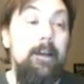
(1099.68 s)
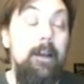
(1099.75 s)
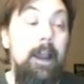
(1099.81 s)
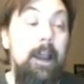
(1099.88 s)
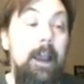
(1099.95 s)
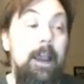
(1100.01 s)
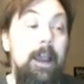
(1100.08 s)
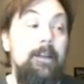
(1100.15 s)

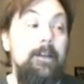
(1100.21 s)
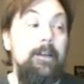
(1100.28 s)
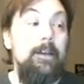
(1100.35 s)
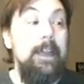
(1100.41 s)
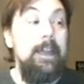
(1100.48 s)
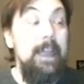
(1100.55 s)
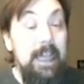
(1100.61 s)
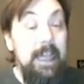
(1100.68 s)
And
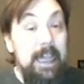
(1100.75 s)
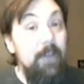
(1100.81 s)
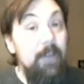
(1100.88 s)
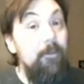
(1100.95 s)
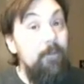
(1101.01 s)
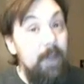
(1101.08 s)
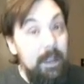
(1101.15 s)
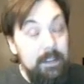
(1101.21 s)

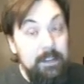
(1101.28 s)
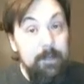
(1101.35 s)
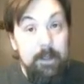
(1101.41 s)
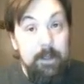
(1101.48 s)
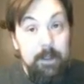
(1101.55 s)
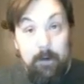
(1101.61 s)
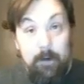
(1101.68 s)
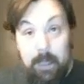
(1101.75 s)
if that's
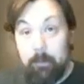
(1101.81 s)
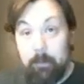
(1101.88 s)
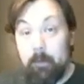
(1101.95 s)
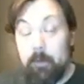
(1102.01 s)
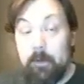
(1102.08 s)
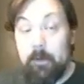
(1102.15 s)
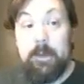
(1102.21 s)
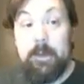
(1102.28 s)
something you're
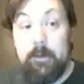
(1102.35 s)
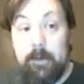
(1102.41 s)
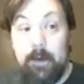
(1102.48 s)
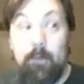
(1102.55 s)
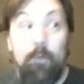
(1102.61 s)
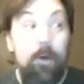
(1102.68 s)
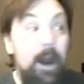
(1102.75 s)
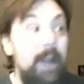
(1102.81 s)
capable of
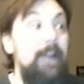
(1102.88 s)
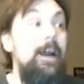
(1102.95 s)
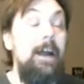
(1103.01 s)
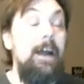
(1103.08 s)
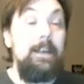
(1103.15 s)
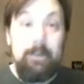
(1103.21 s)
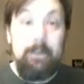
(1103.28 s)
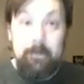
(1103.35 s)
doing, why
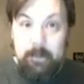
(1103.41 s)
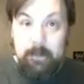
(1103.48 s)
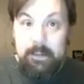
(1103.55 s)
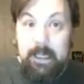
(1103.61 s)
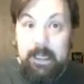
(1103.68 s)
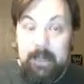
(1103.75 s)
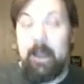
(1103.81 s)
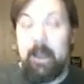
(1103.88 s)
not
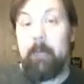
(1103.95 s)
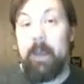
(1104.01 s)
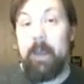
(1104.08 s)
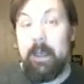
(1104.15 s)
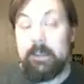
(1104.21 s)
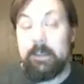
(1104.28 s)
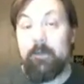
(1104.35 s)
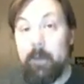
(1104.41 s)
set that
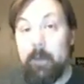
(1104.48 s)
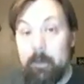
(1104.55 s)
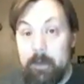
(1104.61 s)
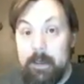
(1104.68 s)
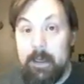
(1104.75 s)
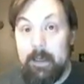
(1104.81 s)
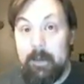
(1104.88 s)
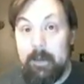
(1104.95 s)
pace from the
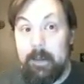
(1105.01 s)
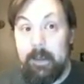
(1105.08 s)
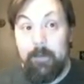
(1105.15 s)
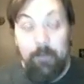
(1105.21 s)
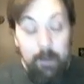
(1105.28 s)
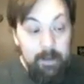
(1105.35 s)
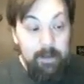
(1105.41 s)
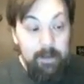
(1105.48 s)
beginning?
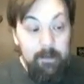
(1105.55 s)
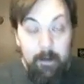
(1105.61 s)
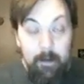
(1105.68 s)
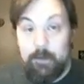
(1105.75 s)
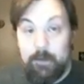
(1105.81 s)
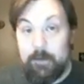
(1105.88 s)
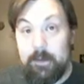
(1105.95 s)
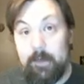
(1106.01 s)
If you can get a
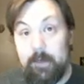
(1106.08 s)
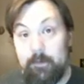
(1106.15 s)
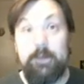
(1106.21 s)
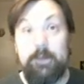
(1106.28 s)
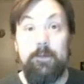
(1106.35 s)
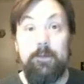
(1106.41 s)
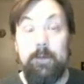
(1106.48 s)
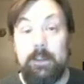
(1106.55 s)
module done every
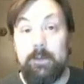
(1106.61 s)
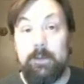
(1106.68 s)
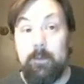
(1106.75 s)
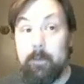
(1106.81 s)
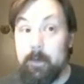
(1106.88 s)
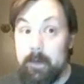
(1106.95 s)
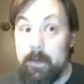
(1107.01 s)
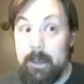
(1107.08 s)
2 weeks
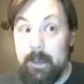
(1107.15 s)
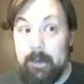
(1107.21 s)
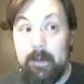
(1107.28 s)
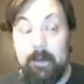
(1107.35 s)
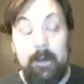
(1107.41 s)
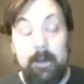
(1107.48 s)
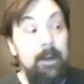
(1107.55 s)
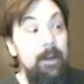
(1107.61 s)
from the
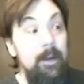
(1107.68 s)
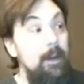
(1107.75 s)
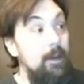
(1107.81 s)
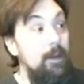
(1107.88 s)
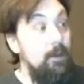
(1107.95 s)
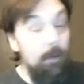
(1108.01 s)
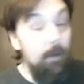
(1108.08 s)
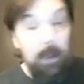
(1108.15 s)
beginning,
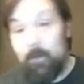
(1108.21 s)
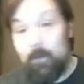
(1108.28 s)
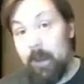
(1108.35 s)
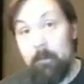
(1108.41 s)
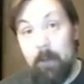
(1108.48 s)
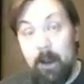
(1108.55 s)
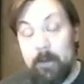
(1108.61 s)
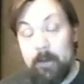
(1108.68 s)
you'll have
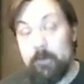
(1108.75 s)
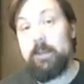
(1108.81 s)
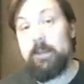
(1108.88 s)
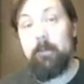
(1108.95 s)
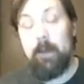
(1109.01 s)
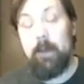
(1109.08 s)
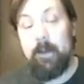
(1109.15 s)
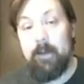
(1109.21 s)
8 modules
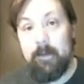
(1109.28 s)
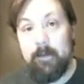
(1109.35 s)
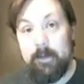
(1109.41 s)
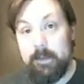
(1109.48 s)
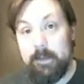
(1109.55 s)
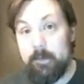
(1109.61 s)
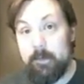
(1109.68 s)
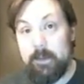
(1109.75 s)
done by the end of
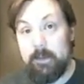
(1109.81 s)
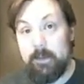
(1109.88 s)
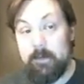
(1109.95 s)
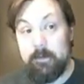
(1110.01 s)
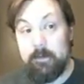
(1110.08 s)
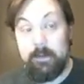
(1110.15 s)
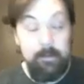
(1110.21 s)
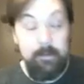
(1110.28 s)
the
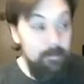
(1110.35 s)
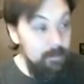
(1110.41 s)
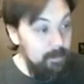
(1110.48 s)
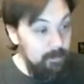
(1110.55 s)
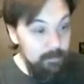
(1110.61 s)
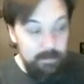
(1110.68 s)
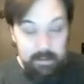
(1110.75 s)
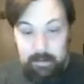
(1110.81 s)
semester. So,
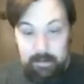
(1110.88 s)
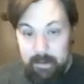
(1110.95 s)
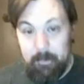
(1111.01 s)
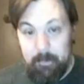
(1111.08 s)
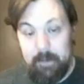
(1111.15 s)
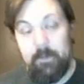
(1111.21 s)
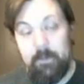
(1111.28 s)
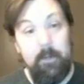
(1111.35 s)
set that
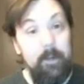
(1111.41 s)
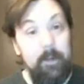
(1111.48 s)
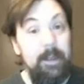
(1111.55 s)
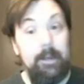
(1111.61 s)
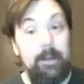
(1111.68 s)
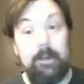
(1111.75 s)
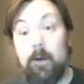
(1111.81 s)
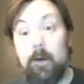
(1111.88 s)
pace from the
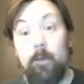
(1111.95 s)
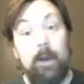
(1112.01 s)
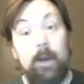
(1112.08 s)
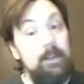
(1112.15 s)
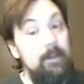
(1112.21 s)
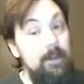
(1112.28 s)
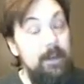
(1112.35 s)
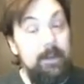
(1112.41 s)
beginning. Don't
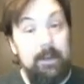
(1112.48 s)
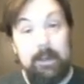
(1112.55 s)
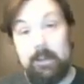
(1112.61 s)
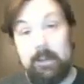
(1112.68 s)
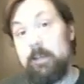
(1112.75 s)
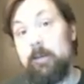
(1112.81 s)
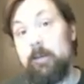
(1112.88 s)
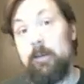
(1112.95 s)
wait till the end to
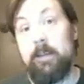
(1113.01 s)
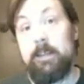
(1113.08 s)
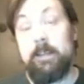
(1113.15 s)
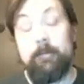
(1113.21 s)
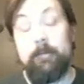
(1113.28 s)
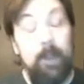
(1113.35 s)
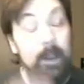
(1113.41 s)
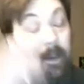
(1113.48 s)
get serious.